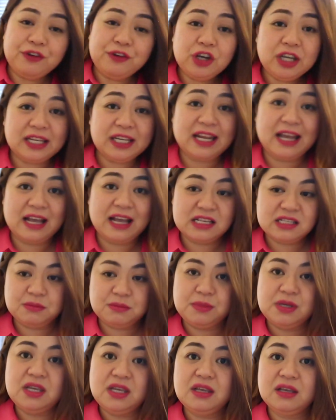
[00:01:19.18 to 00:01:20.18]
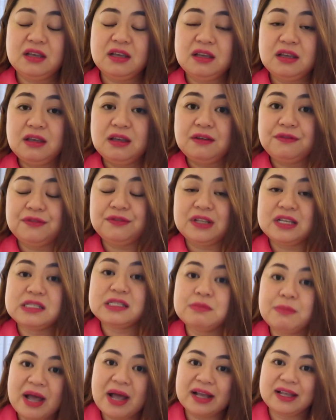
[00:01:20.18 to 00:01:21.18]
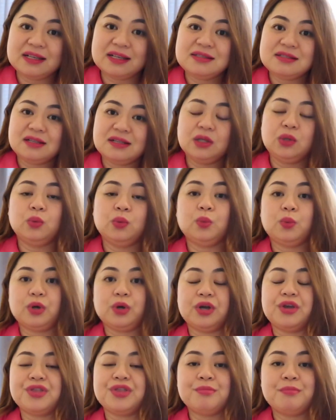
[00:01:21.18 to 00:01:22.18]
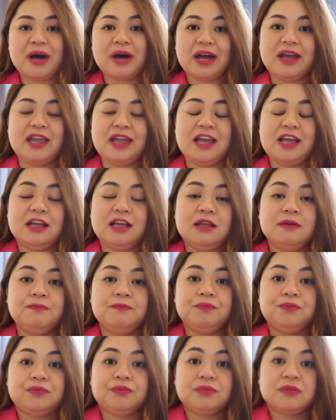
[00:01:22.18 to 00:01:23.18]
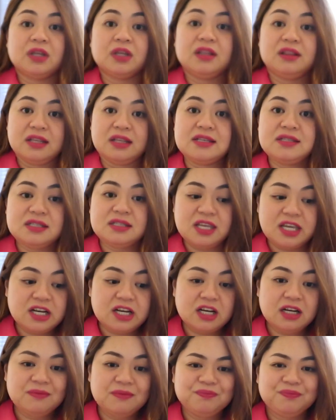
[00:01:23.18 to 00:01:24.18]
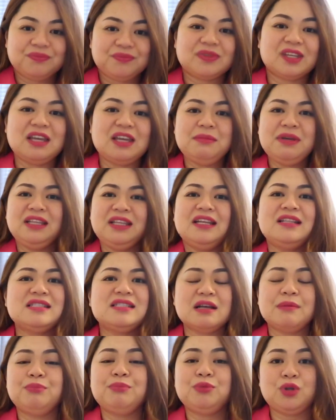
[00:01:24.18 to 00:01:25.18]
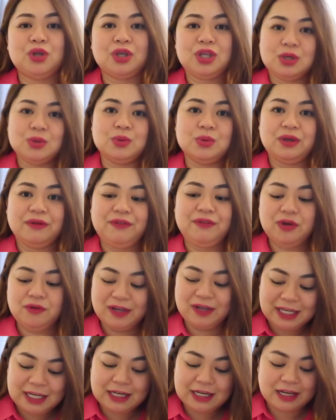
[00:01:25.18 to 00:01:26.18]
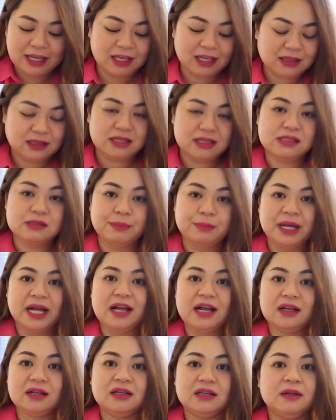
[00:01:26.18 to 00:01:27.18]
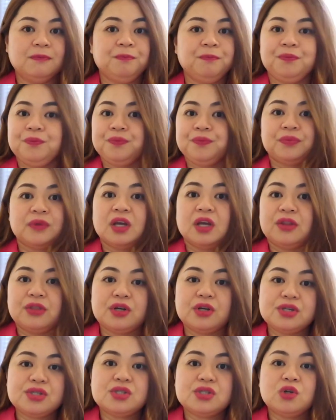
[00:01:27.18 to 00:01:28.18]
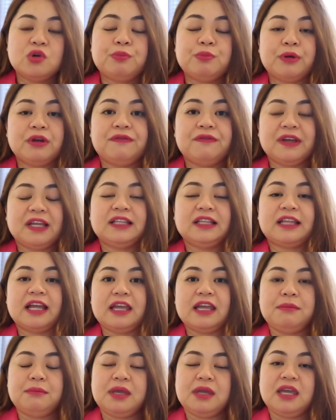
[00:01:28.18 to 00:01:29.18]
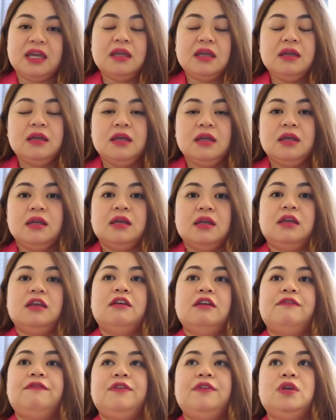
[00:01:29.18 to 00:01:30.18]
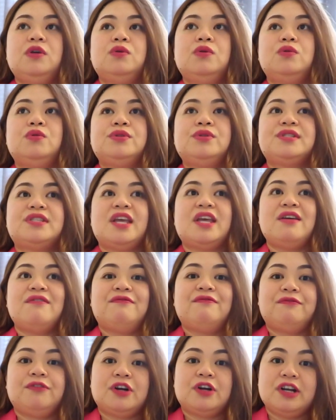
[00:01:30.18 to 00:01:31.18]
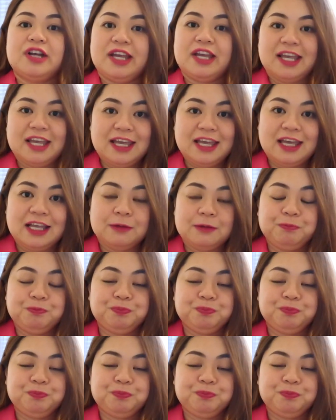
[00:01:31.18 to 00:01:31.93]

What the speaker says: you're gonna ask me if this bag is still worth buying this year, I mean, it's up to you. If you really like this bag, there's no perfect timing. If you save for it